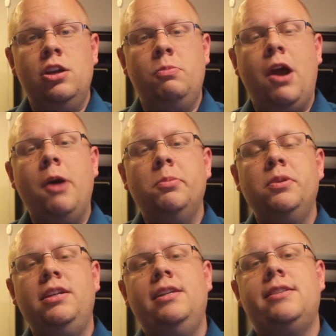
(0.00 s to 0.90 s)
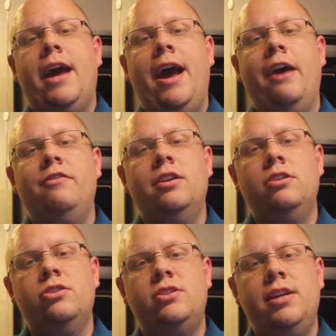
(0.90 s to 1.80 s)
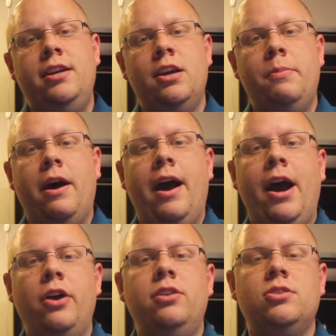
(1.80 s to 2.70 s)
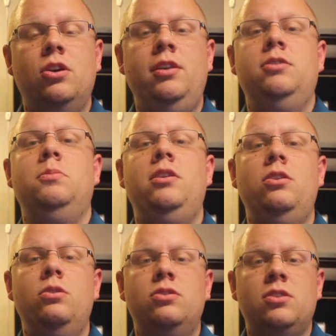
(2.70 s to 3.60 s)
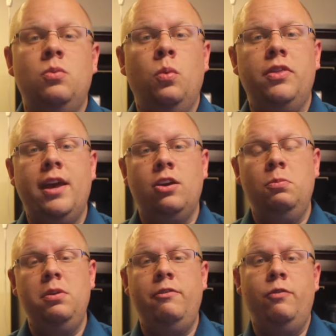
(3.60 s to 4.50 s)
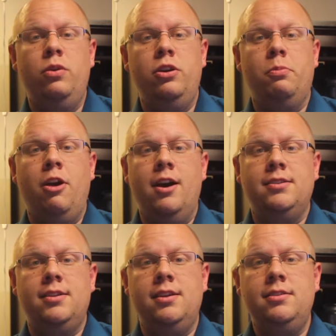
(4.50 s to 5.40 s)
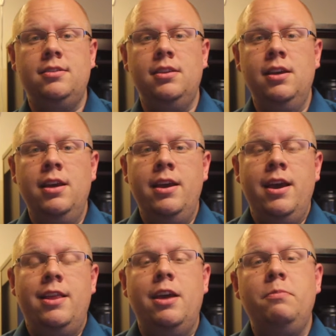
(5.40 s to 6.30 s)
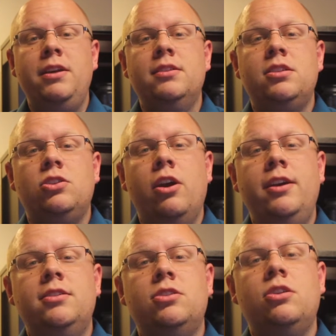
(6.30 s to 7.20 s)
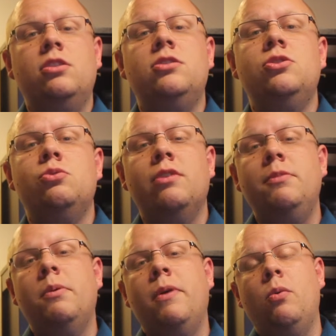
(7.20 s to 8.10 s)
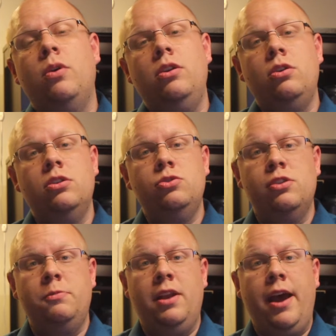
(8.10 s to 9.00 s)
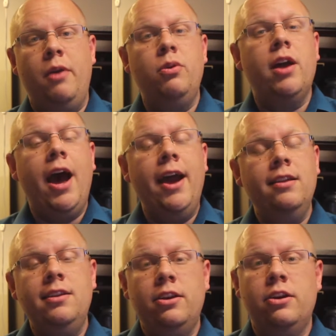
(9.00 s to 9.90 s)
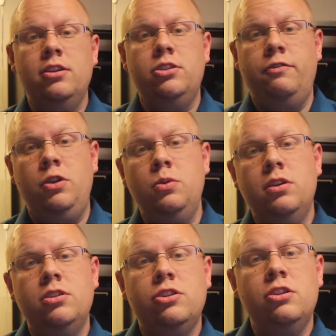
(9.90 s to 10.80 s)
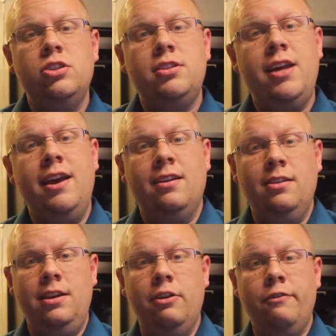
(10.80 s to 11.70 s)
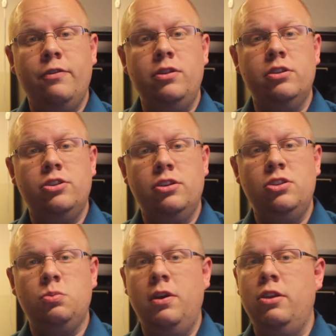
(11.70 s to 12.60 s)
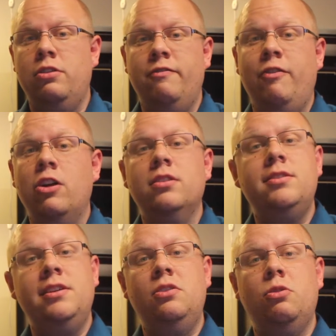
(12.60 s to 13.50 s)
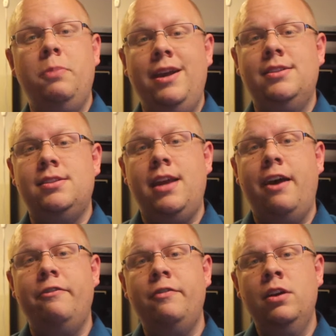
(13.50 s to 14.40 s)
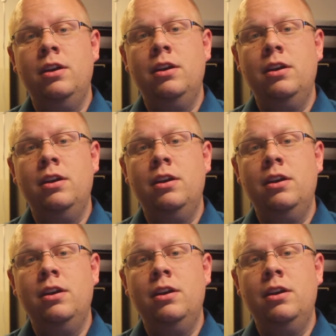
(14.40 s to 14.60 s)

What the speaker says: You probably need to have an understanding about how it's going to be used and what that could be for your process. And that means trying to start to dream about what you could dream. And I would highly encourage, if you are a church tech leader for your church, whether volunteer or paid staff,